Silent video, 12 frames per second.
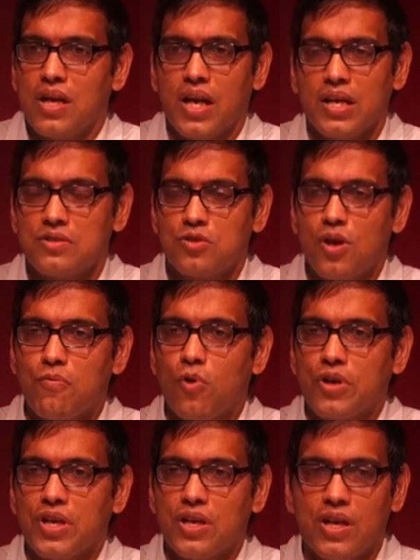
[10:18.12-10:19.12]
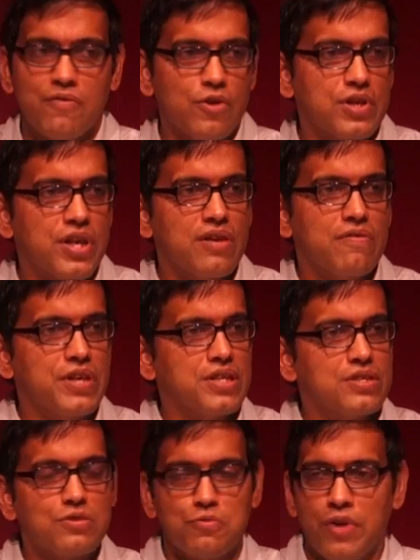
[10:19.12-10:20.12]
And I stopped walking and for 10
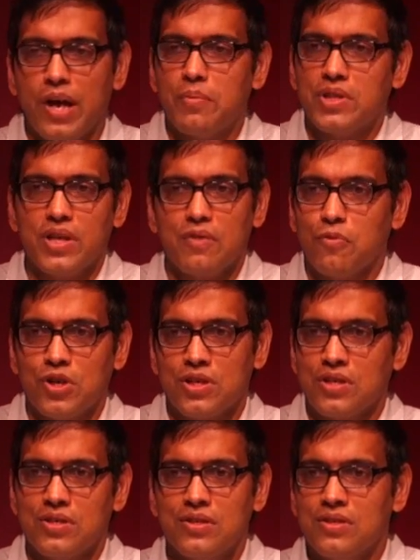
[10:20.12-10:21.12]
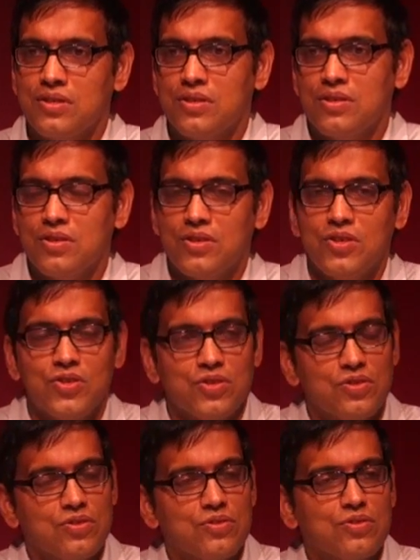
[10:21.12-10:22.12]
feet swam in that water.
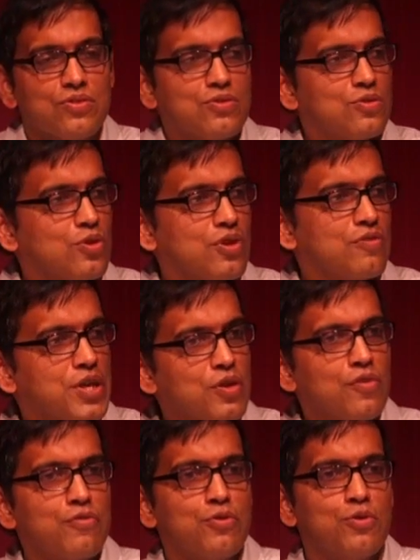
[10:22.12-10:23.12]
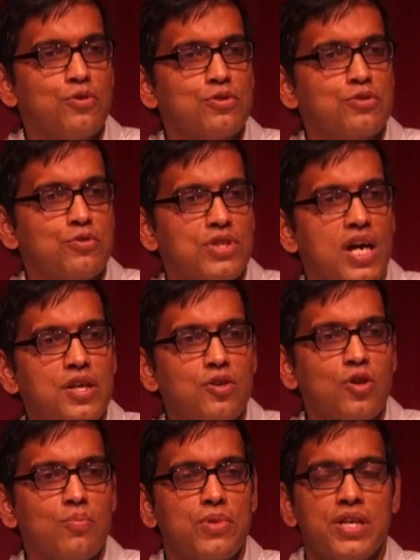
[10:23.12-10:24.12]
So if any of you goes to
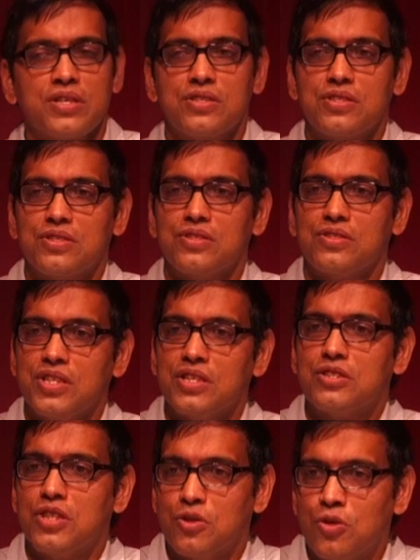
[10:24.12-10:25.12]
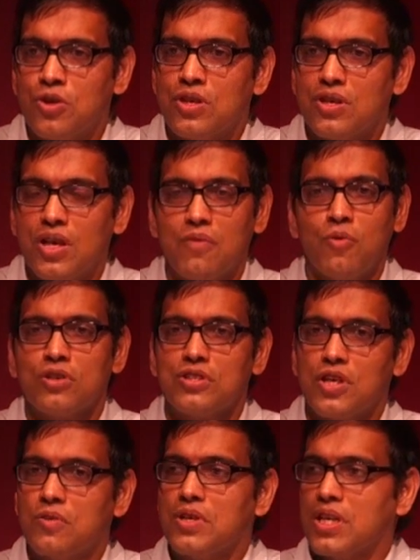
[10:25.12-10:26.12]
Dani Complex CST Road and
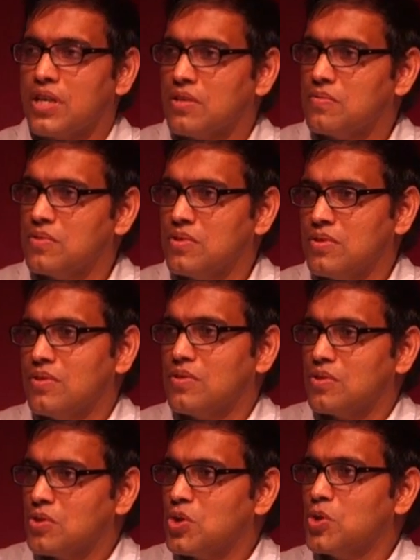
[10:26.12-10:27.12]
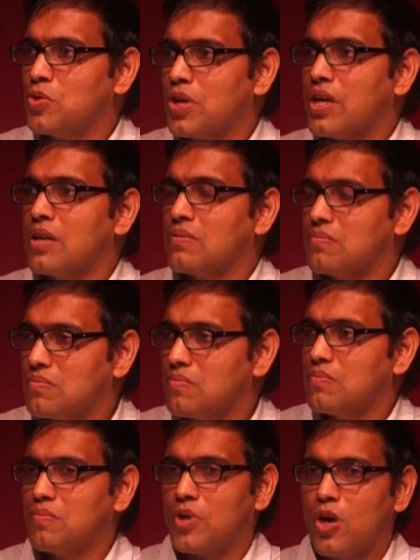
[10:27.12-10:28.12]
walks around there, you can
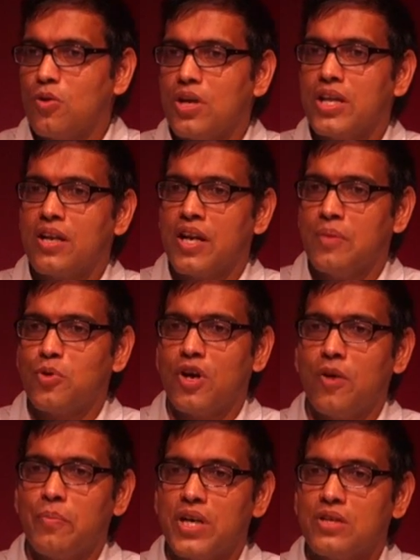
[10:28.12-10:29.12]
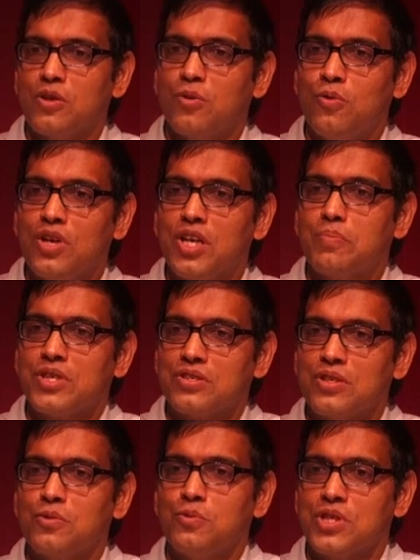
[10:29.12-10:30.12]
proudly claim to have met the only
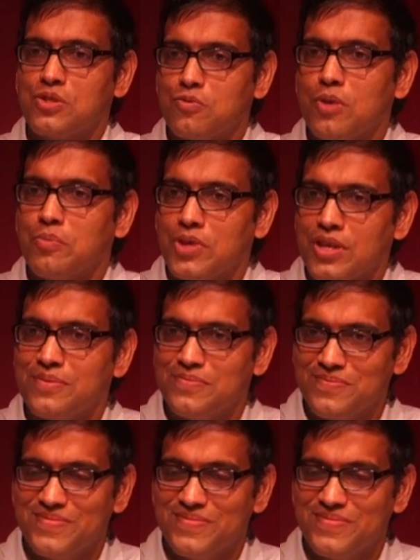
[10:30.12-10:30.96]
person who has swum there.